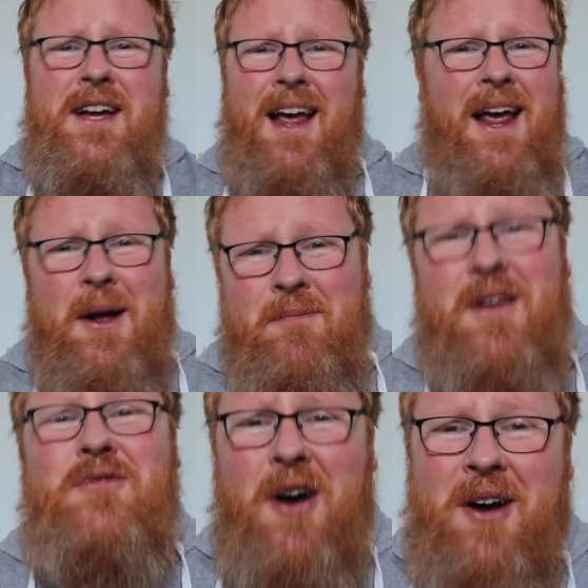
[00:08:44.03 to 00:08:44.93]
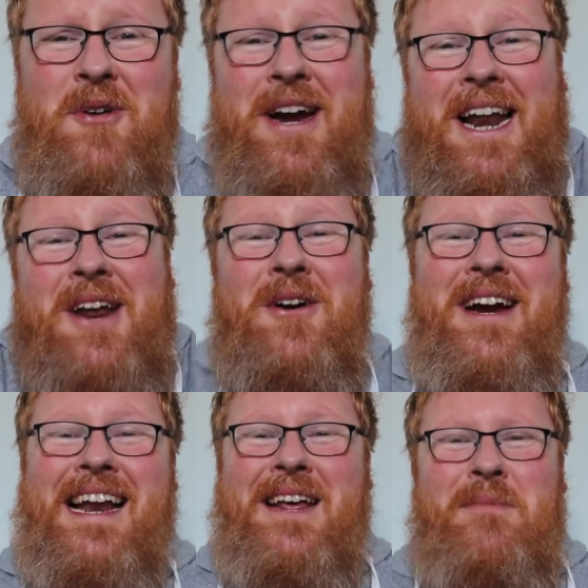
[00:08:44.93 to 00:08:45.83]
They've gone really,
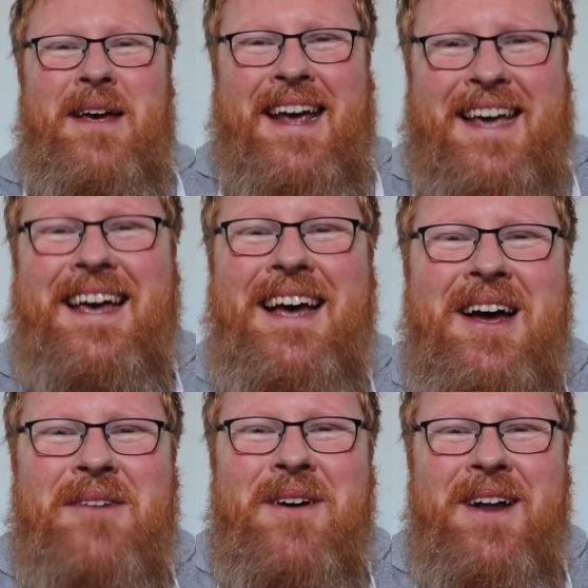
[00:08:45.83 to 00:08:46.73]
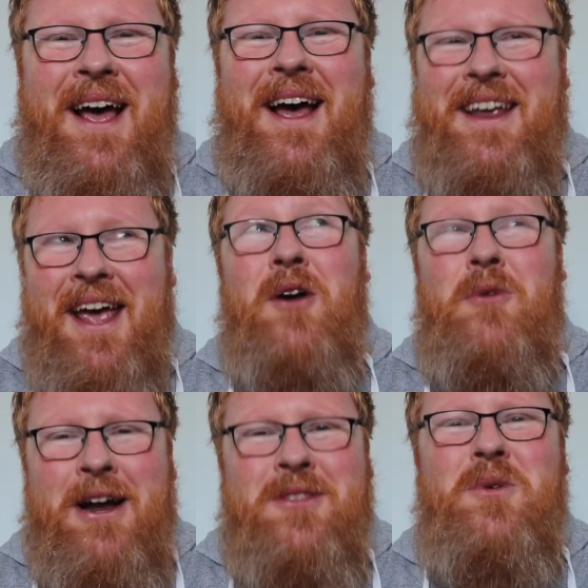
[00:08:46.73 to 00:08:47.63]
really big. But yeah,
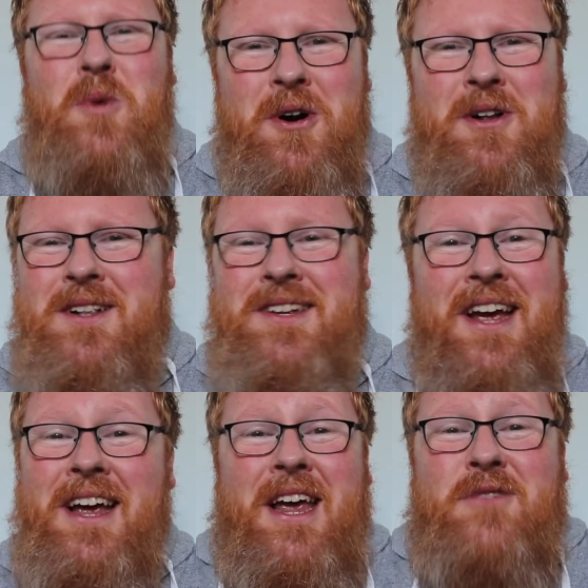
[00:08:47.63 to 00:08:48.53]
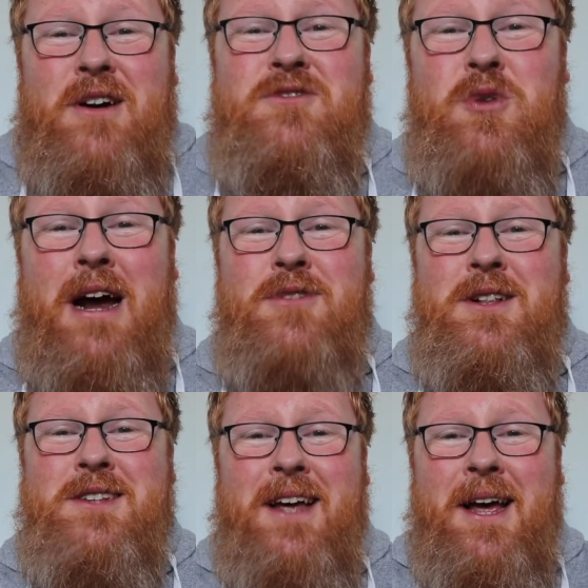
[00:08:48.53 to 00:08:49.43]
around the world, if I've
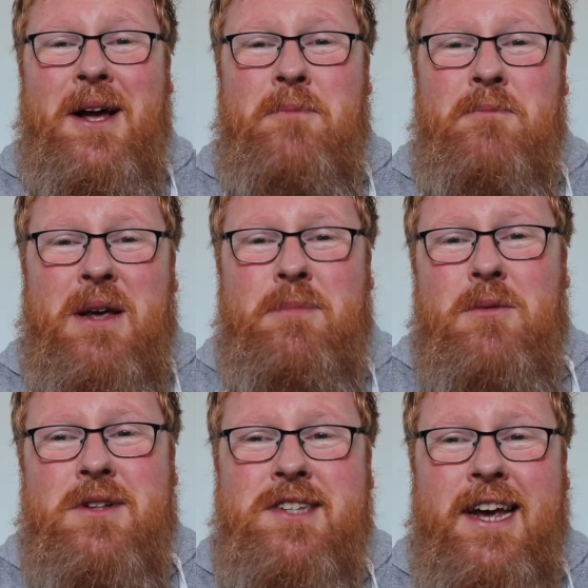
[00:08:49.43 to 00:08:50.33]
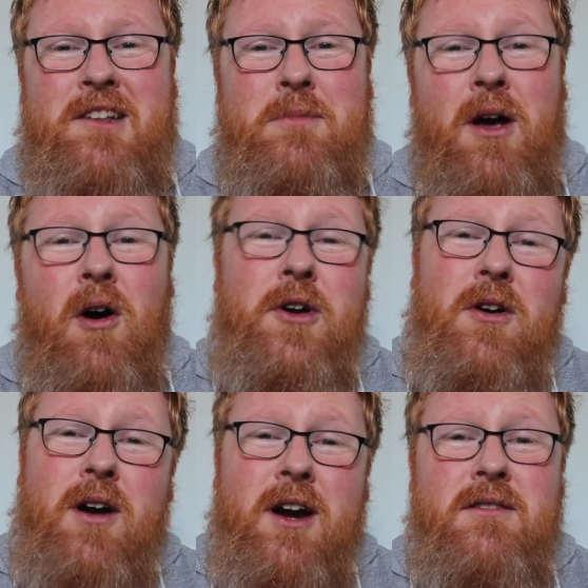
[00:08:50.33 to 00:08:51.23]
travelled, people will say to me, "Oh,
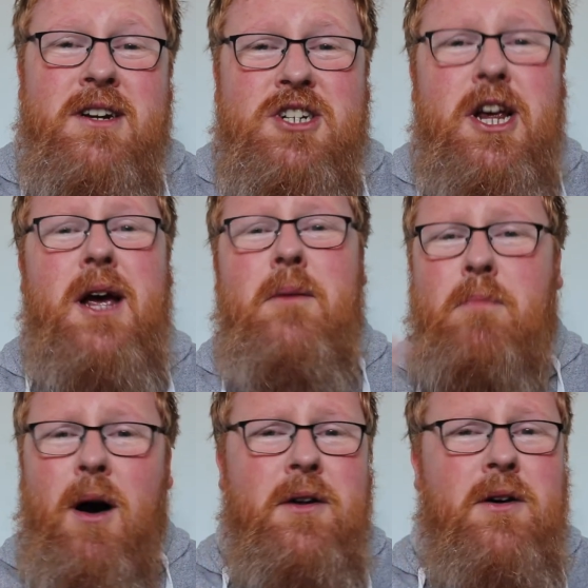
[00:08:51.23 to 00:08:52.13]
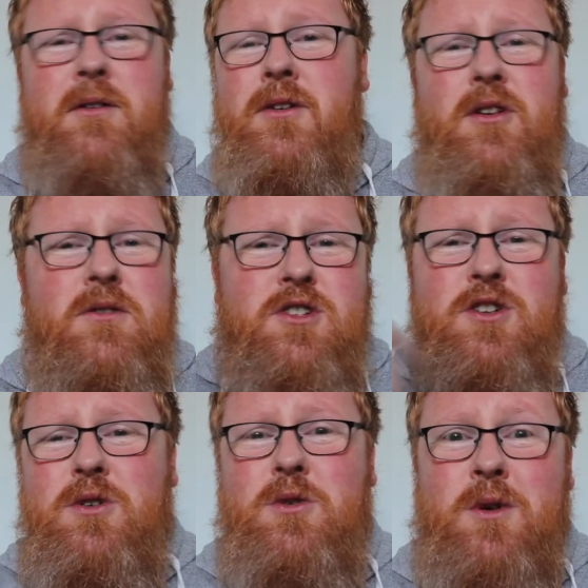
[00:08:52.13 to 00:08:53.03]
you're Irish, yeah, Bono.
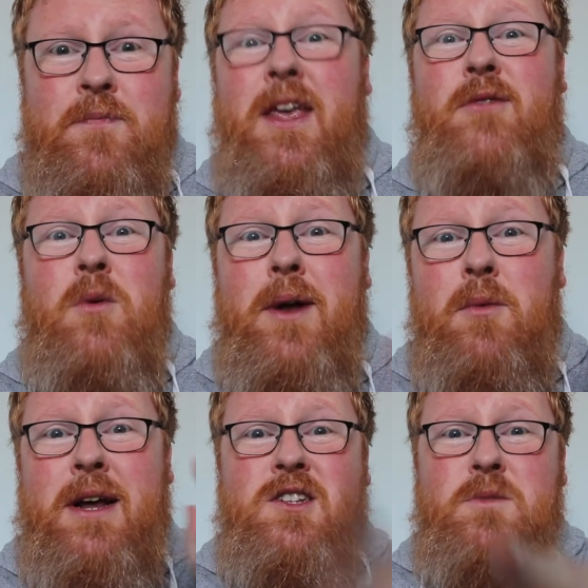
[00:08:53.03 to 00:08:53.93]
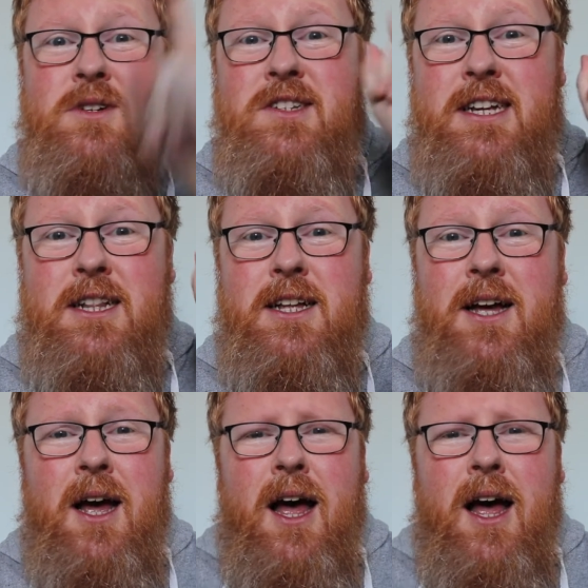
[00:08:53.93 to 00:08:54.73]
U2, even when I went to Brazil."